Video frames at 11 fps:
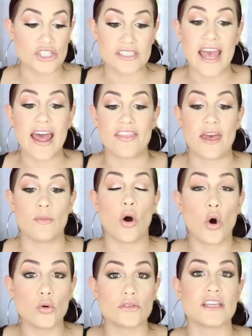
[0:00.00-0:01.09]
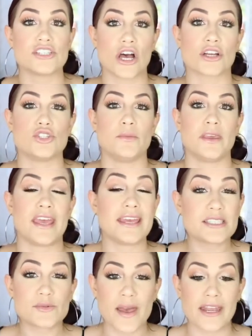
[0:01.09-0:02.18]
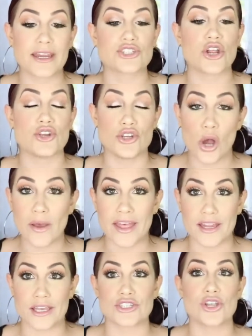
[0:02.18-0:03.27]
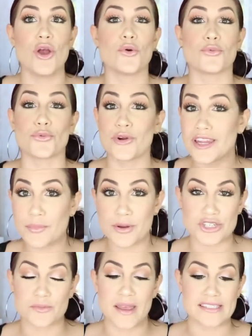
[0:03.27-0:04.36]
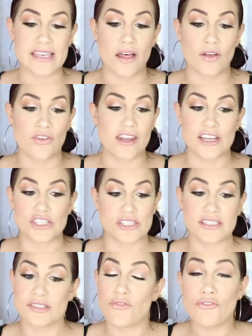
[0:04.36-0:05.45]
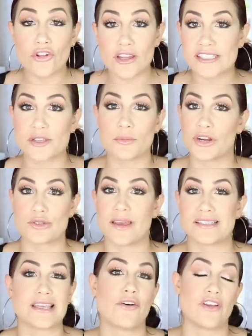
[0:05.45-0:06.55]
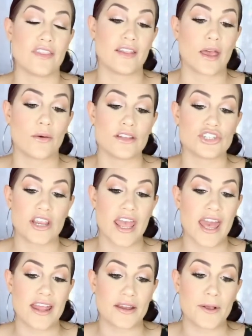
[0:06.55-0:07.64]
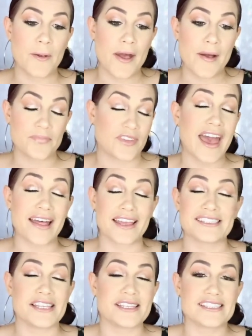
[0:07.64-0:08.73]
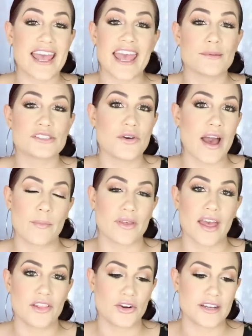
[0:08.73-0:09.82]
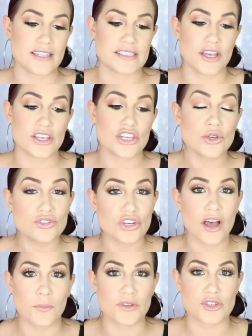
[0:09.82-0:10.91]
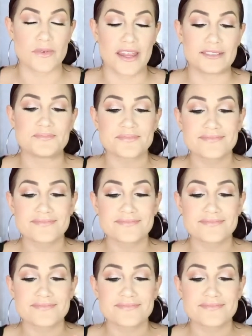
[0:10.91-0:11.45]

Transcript: just had them only talk to me in Spanish, no English, really pushed myself, and I just fully submerged myself in the language. And yeah, like to this day, I'm so happy I learned. It's a huge accomplishment.